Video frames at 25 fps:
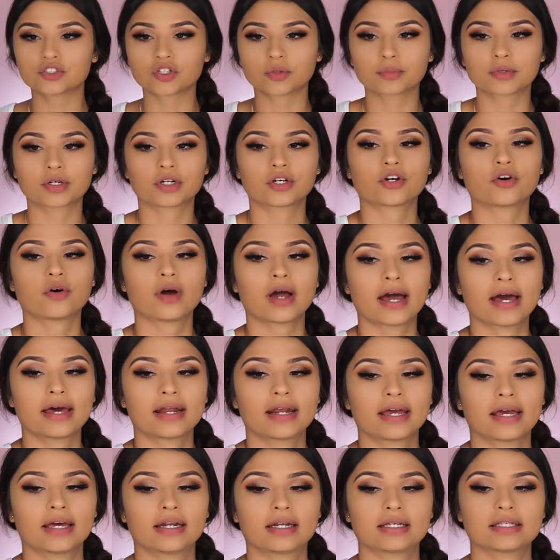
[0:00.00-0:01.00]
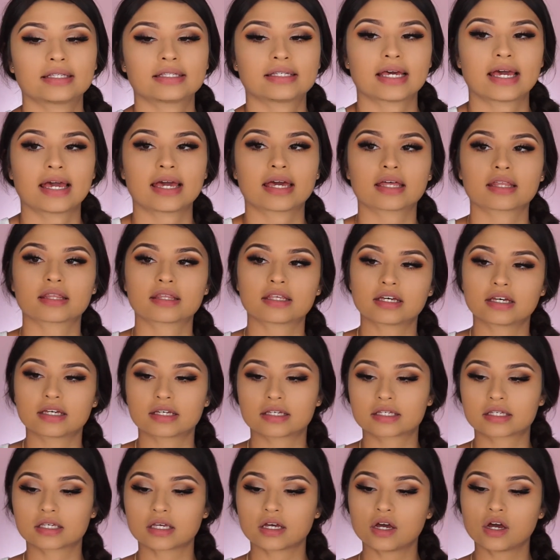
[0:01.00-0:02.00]
So I'm gonna go ahead and take
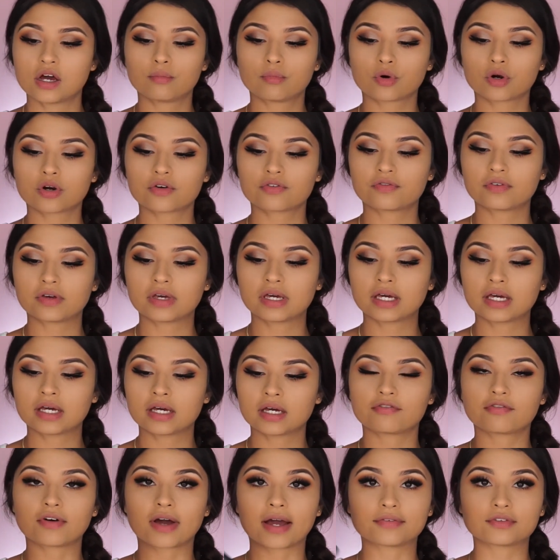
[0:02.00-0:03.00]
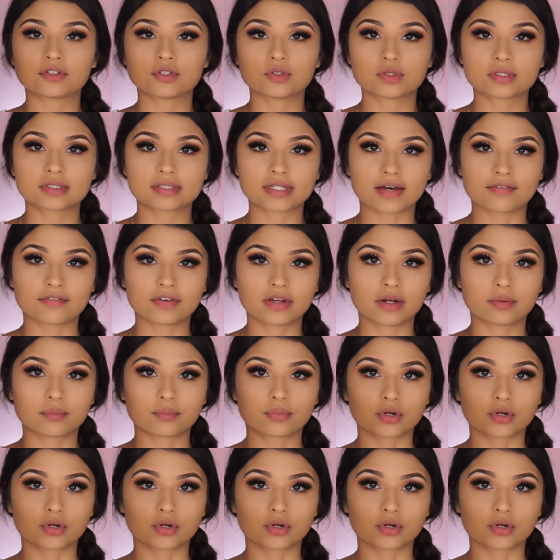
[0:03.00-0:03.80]
this Morphe 527